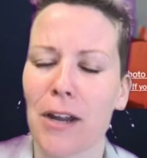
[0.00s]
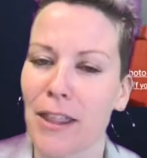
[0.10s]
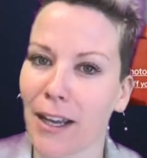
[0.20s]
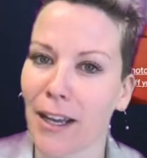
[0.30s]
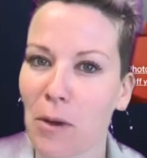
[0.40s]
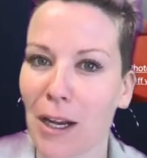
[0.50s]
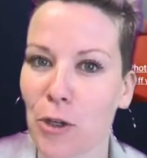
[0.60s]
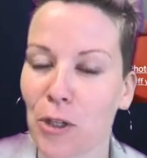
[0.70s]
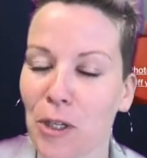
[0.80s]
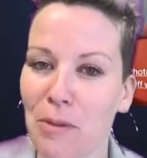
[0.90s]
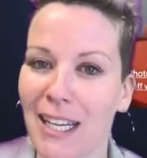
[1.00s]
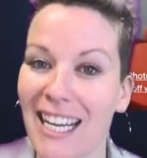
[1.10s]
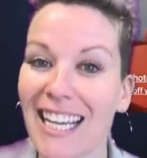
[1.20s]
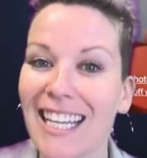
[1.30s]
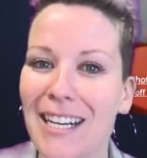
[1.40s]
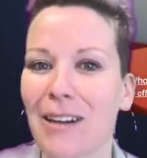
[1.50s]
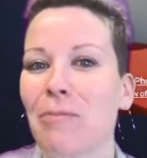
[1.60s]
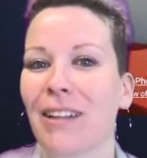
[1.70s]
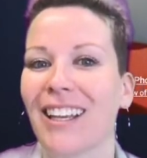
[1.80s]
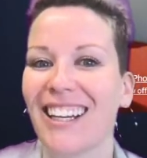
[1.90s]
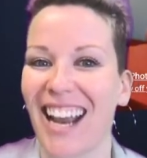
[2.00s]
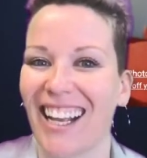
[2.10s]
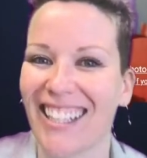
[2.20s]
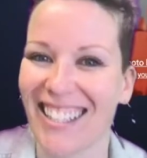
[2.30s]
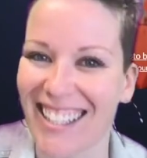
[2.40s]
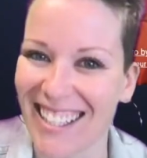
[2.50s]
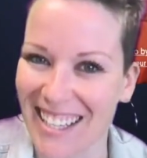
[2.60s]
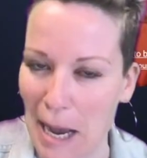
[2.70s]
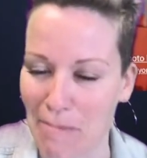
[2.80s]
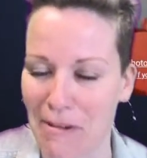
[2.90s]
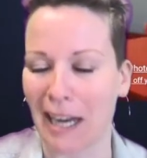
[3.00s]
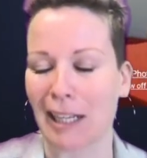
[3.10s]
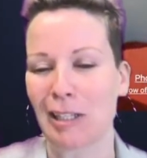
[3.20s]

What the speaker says: I think I will actually be in an airplane as this is happening.